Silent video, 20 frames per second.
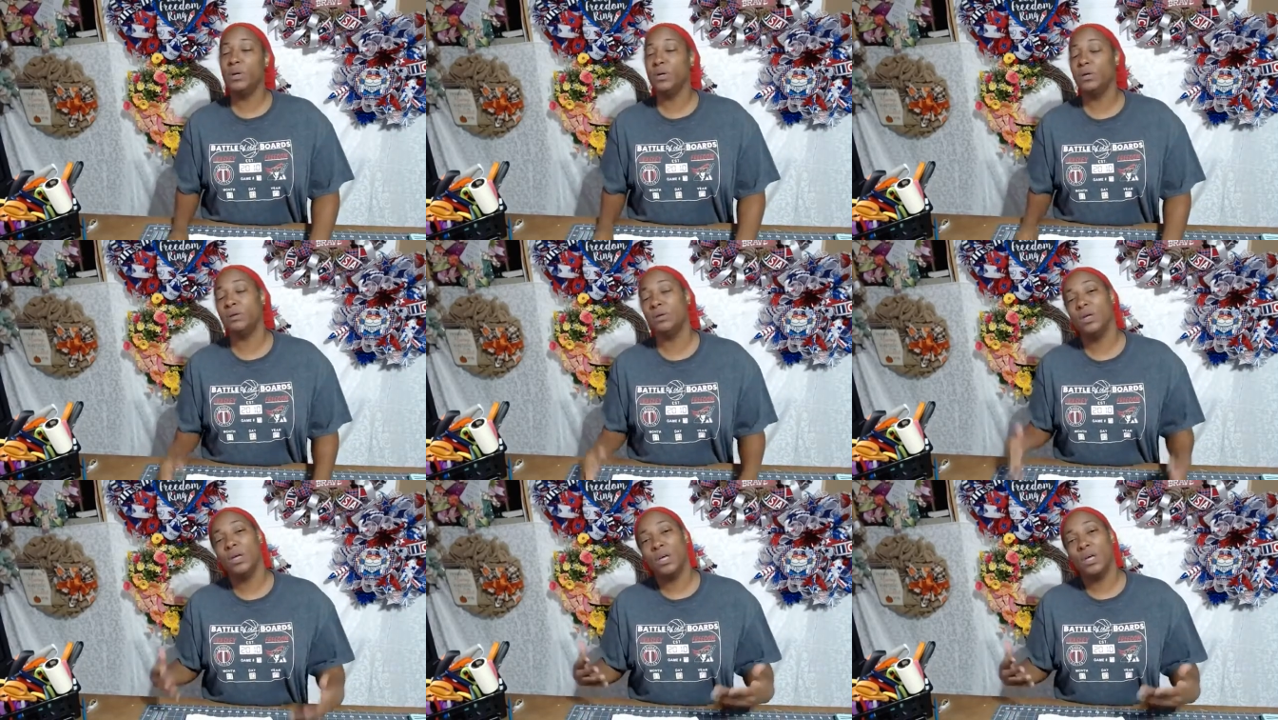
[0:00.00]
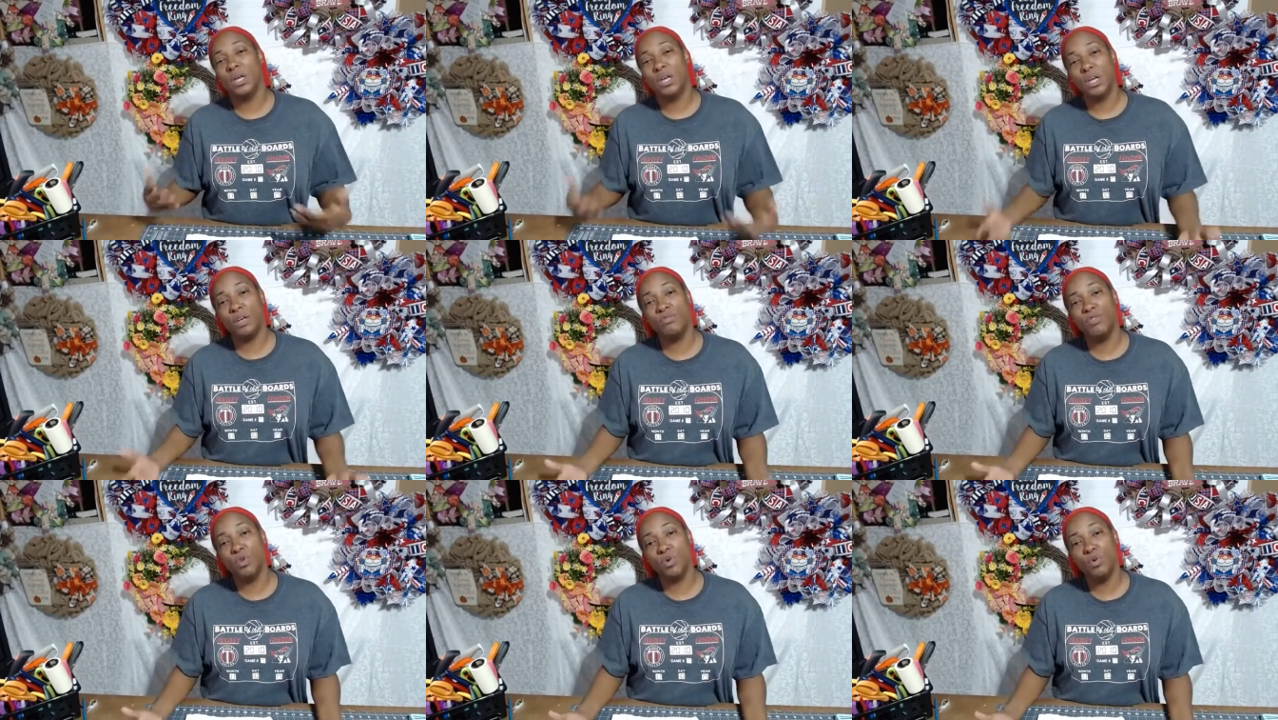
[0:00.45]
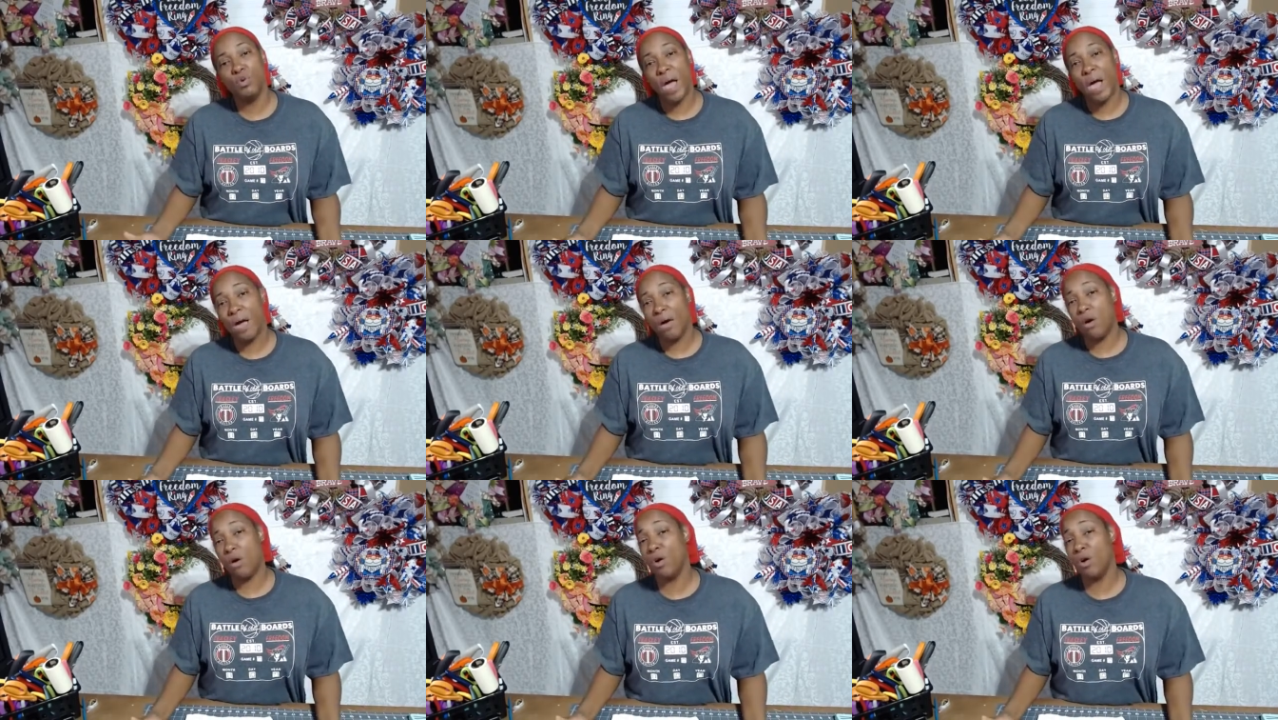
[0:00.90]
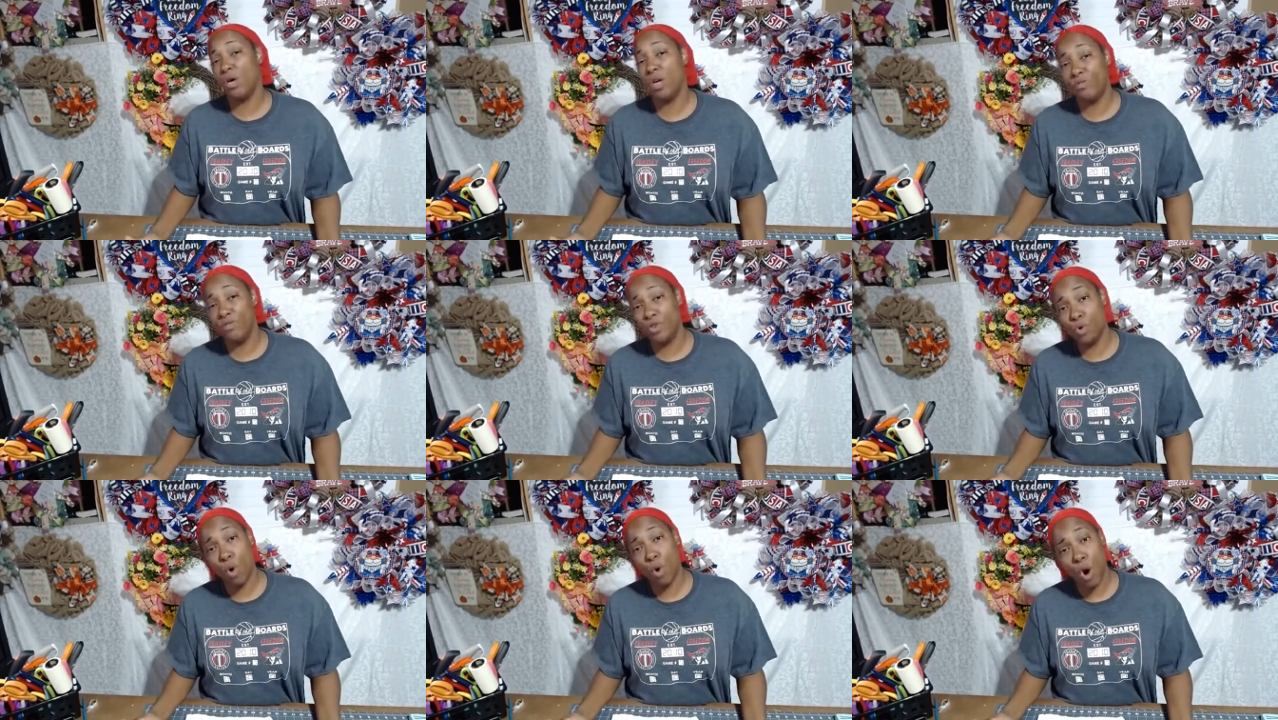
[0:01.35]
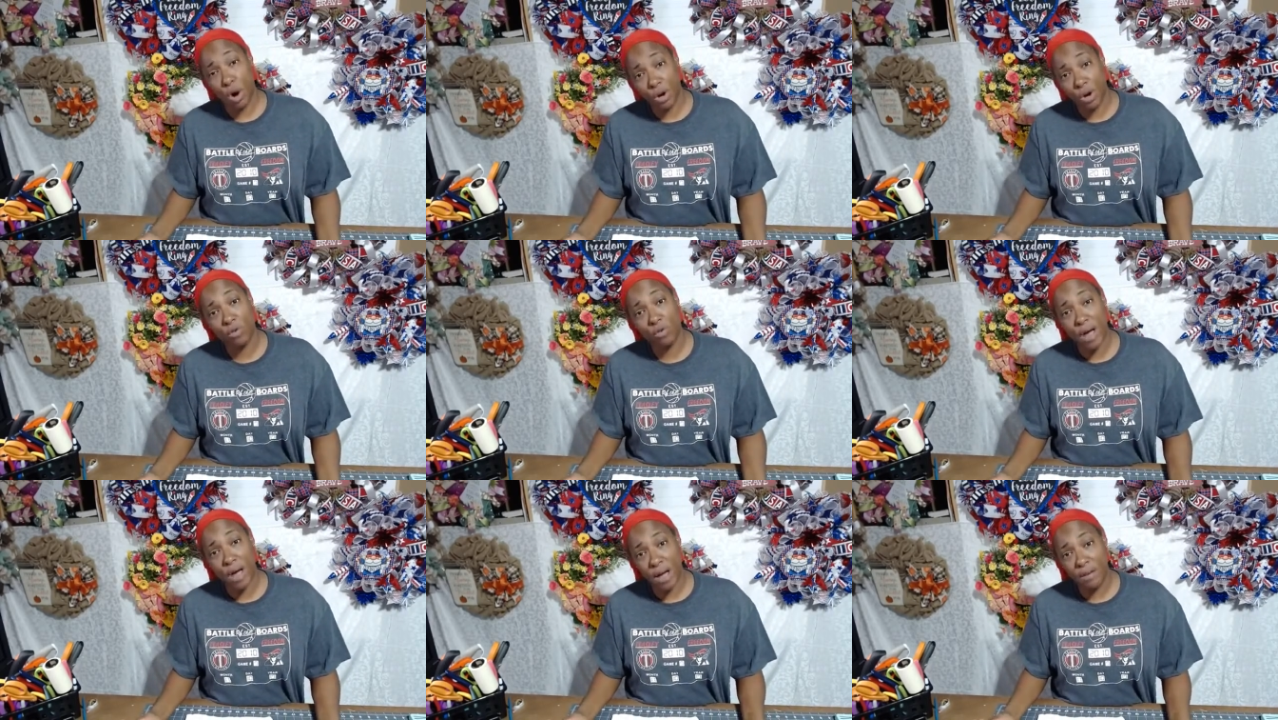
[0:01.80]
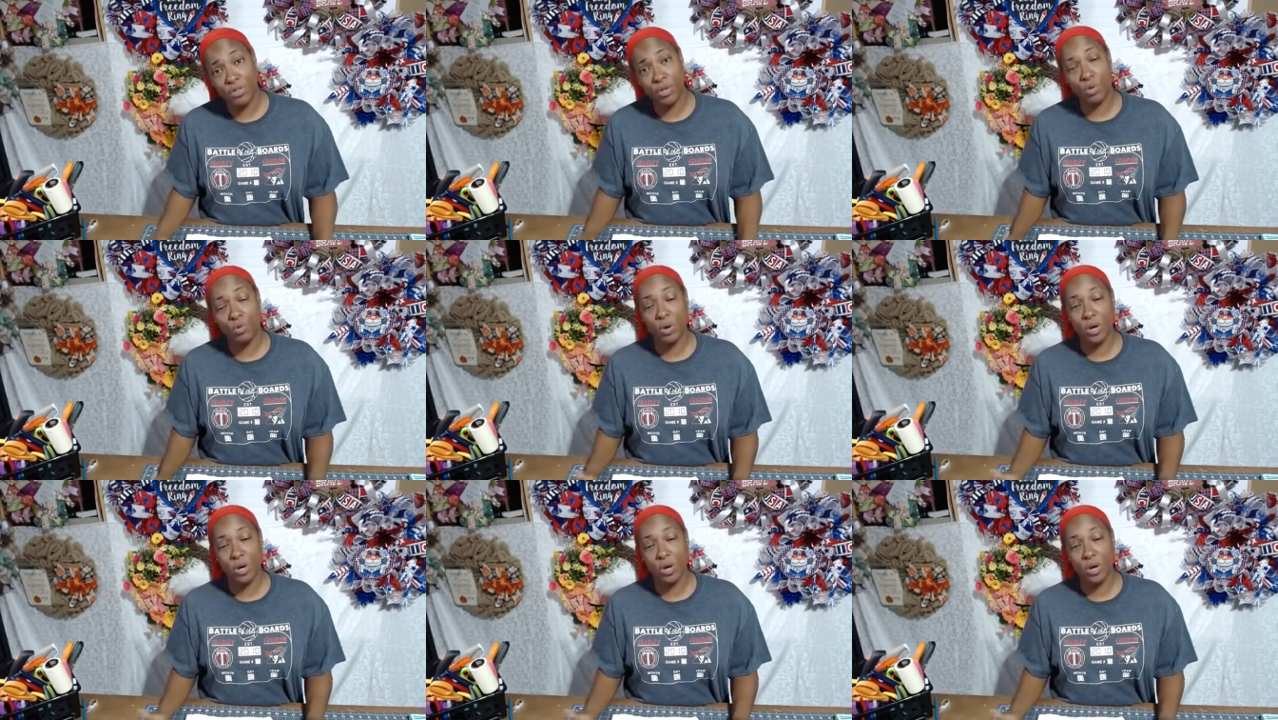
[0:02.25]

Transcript: and if you are a crafter,